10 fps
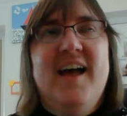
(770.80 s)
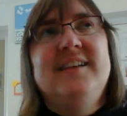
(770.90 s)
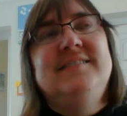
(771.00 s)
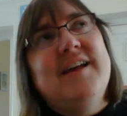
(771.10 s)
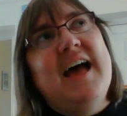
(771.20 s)

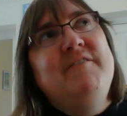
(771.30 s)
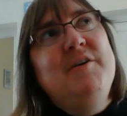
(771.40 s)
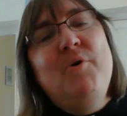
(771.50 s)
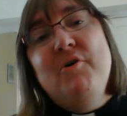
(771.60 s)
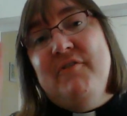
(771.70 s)
And so
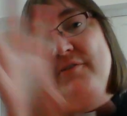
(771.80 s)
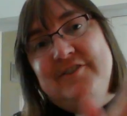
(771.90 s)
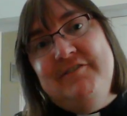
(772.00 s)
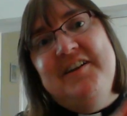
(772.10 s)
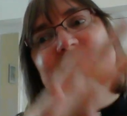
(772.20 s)
having walked from
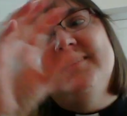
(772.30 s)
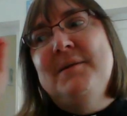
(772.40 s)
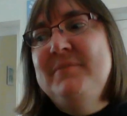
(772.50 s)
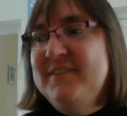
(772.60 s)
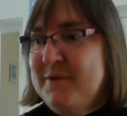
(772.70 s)

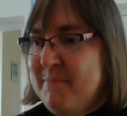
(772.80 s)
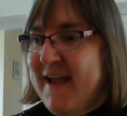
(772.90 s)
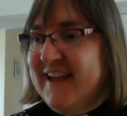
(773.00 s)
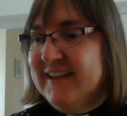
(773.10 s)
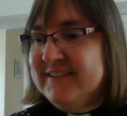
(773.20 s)
Jerusalem to
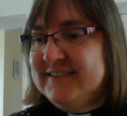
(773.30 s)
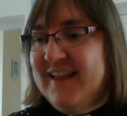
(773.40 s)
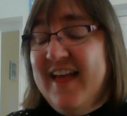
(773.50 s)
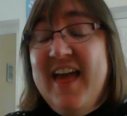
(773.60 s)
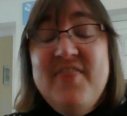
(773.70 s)
Emmaus,
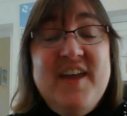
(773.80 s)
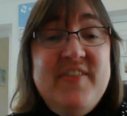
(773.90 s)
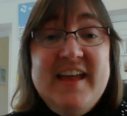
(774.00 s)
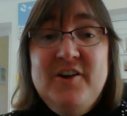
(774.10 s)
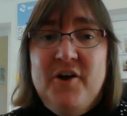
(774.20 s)
they
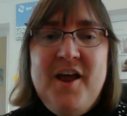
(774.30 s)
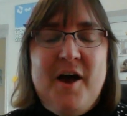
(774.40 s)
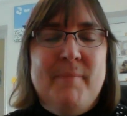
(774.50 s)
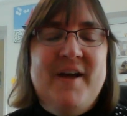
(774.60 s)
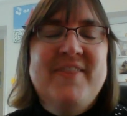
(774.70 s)
then got
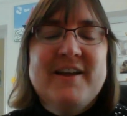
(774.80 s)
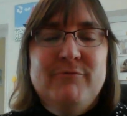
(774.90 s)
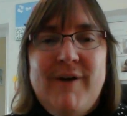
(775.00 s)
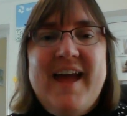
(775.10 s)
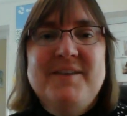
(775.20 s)
up and they
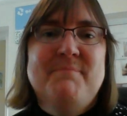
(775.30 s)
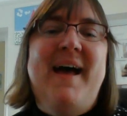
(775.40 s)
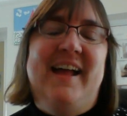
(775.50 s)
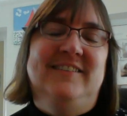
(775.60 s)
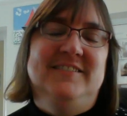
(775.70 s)
ran
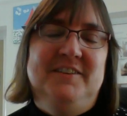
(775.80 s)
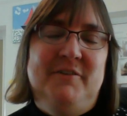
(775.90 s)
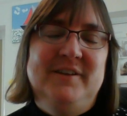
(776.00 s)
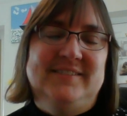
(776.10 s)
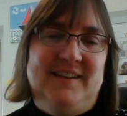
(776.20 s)
back to
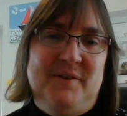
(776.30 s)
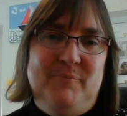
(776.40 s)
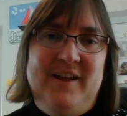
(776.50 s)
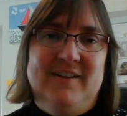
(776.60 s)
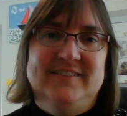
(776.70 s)
Jerusalem,
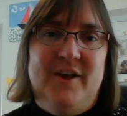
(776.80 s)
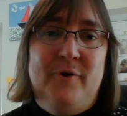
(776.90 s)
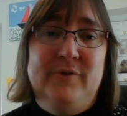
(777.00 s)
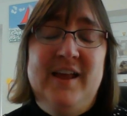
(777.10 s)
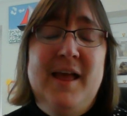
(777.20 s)
we are
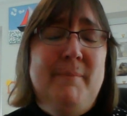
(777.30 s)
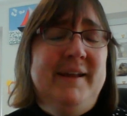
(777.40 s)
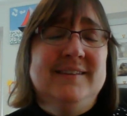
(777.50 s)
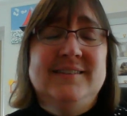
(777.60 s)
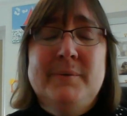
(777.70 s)
told,
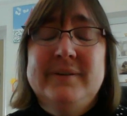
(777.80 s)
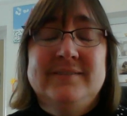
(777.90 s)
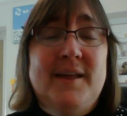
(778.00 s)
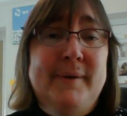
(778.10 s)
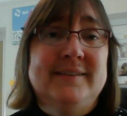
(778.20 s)
because they were
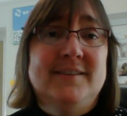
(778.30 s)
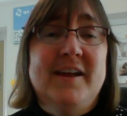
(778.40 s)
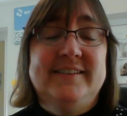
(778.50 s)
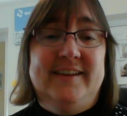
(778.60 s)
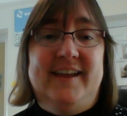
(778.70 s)
so
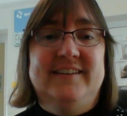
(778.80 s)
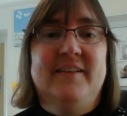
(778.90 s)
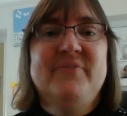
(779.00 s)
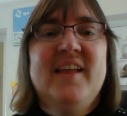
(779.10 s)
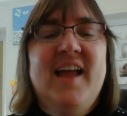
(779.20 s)
excited.
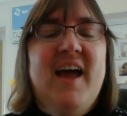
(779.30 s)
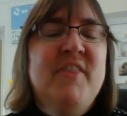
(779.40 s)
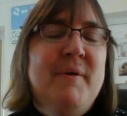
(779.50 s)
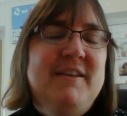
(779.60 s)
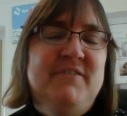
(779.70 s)

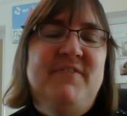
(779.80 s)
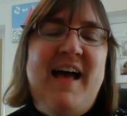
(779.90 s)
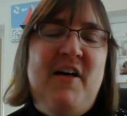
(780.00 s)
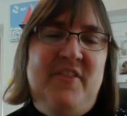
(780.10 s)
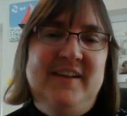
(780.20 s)
And they went and
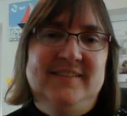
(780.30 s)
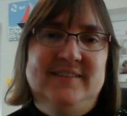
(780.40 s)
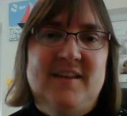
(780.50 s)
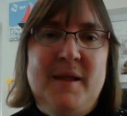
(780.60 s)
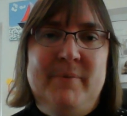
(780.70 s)
found those
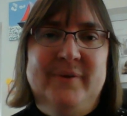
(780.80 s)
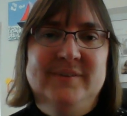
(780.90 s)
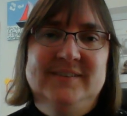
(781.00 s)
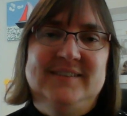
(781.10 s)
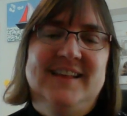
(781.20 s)

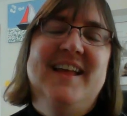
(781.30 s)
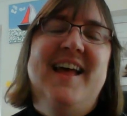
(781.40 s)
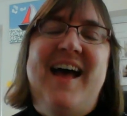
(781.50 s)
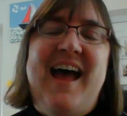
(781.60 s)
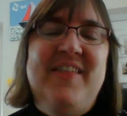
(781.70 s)
disciples
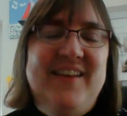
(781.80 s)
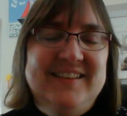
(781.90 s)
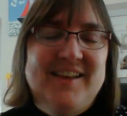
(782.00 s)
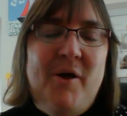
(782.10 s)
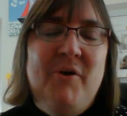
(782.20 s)
and they
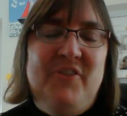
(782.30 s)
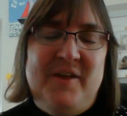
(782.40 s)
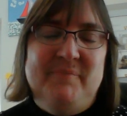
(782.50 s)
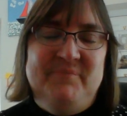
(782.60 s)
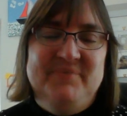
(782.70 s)
told
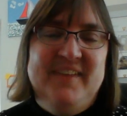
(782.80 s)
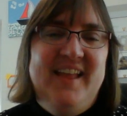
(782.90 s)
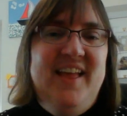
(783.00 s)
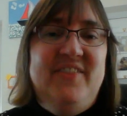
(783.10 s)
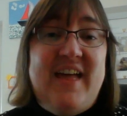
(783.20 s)
them
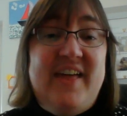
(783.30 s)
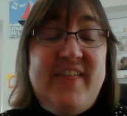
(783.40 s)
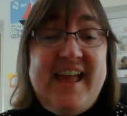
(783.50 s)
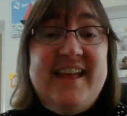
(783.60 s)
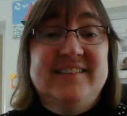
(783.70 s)
that
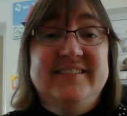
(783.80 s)
they had